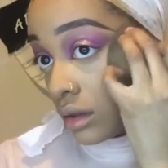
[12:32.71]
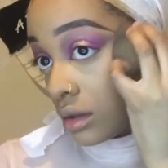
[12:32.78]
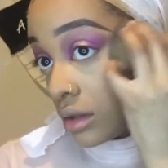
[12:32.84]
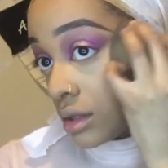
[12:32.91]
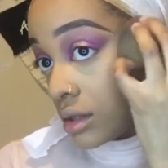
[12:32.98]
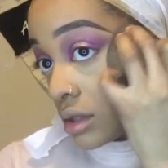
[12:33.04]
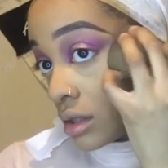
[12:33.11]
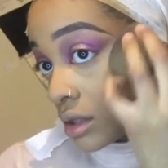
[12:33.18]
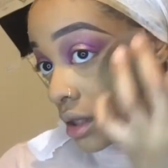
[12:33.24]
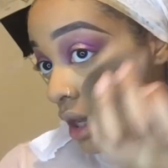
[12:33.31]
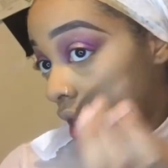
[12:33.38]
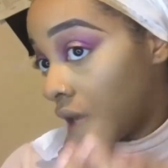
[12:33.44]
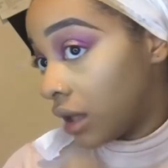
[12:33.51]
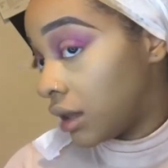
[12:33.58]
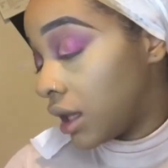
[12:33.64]
this
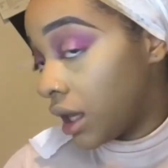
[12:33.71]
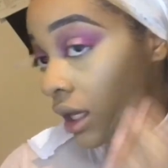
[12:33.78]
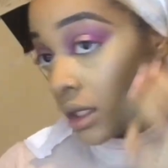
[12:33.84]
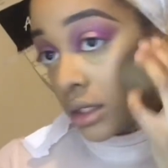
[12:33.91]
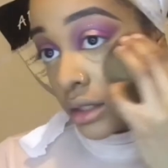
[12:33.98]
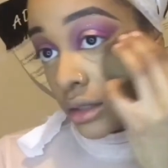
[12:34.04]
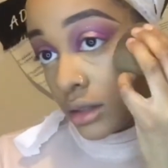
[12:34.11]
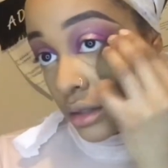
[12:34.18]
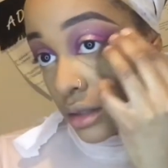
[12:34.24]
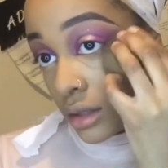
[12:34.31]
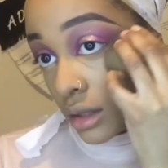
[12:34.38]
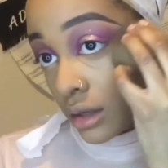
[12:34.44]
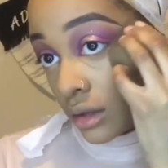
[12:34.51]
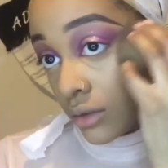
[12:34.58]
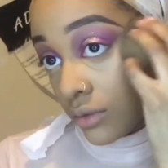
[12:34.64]
the edges
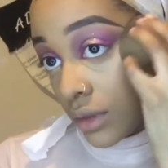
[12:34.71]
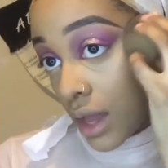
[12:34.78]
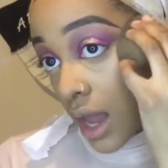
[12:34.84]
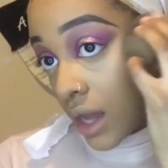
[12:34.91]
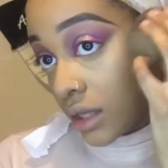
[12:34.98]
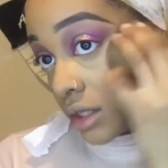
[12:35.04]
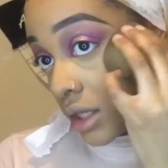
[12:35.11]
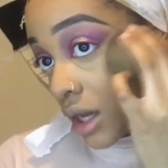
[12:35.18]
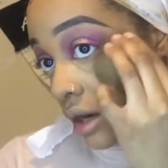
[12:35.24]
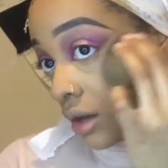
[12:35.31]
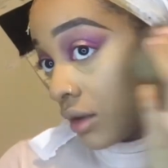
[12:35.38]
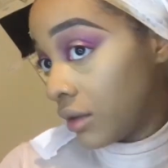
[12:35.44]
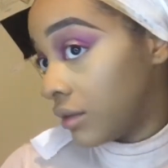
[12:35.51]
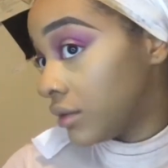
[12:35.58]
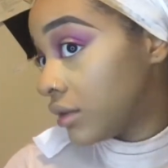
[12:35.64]
of the
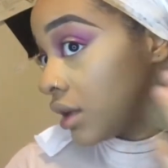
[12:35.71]
eyeshadow.